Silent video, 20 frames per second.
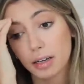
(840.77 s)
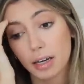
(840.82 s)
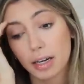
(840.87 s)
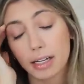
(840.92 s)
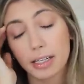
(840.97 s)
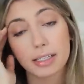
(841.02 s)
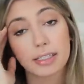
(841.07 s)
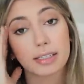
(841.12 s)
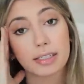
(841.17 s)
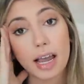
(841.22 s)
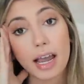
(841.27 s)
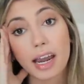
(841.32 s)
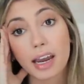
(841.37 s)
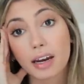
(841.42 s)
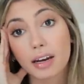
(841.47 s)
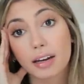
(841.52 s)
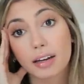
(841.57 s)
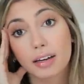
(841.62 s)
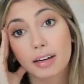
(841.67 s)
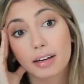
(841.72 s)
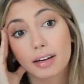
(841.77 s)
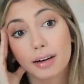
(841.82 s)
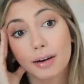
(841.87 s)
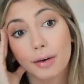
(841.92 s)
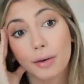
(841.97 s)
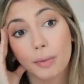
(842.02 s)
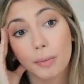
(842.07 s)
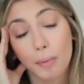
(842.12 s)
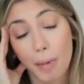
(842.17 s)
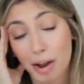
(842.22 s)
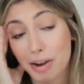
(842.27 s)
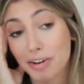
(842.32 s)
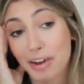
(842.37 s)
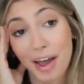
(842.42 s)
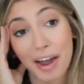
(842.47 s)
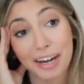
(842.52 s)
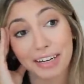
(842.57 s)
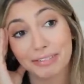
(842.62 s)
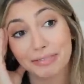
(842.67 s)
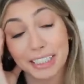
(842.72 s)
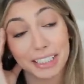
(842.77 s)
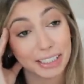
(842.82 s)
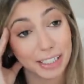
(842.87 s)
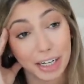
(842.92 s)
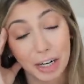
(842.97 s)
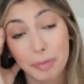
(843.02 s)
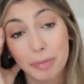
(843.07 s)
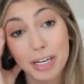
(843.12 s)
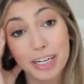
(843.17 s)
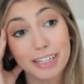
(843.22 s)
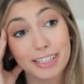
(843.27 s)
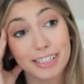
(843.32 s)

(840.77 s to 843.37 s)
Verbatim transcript: an insane Monday. It's gonna be